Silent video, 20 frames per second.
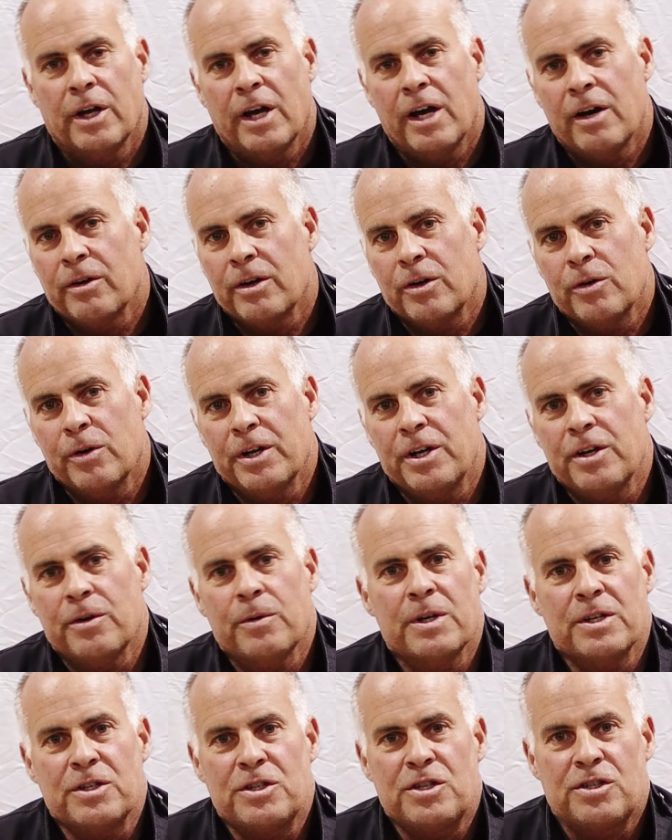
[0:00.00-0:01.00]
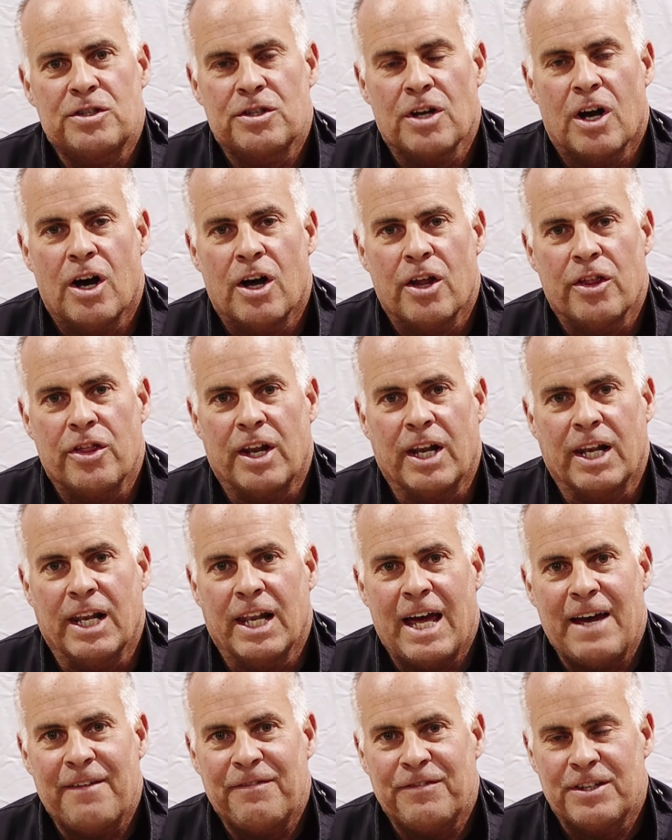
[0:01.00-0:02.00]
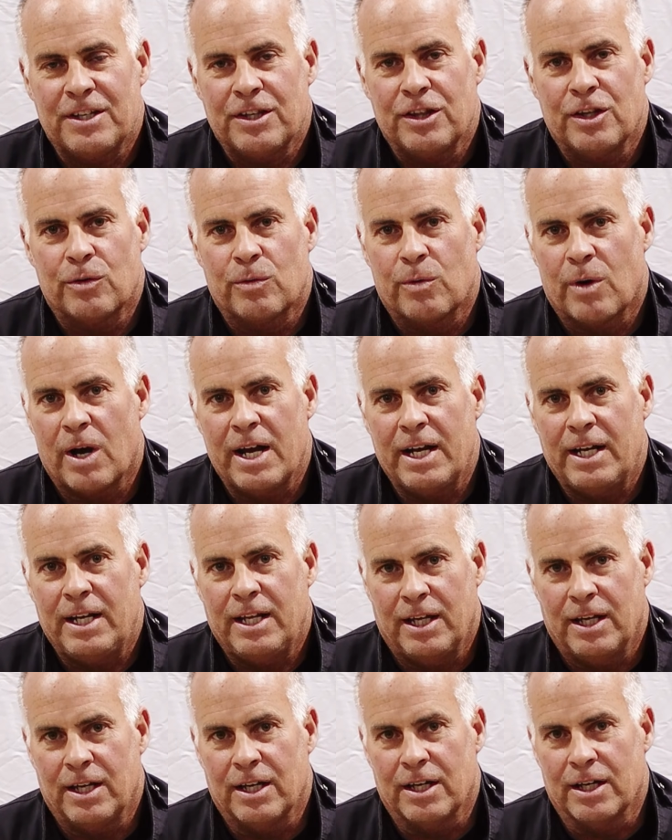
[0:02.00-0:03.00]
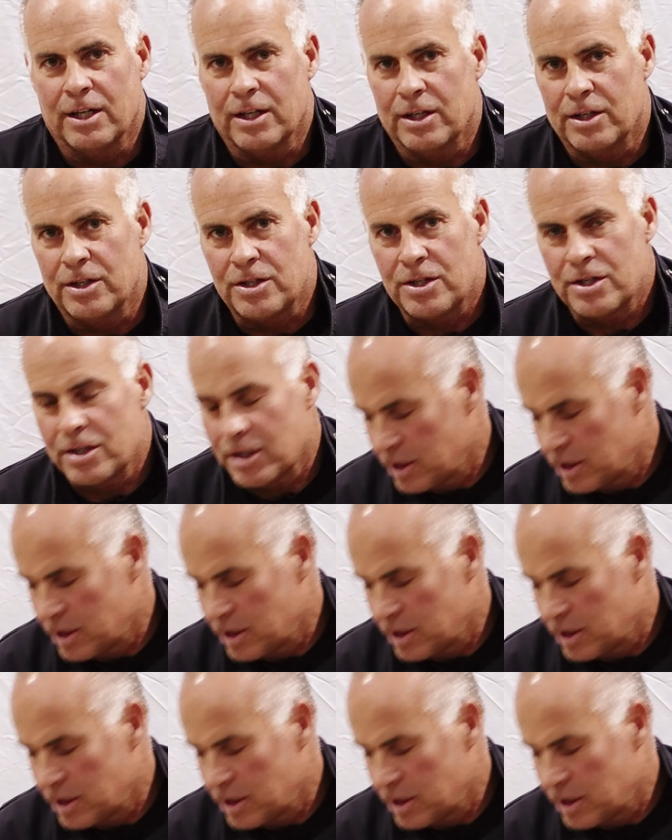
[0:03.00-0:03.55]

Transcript: now going to install the left and the right hinge.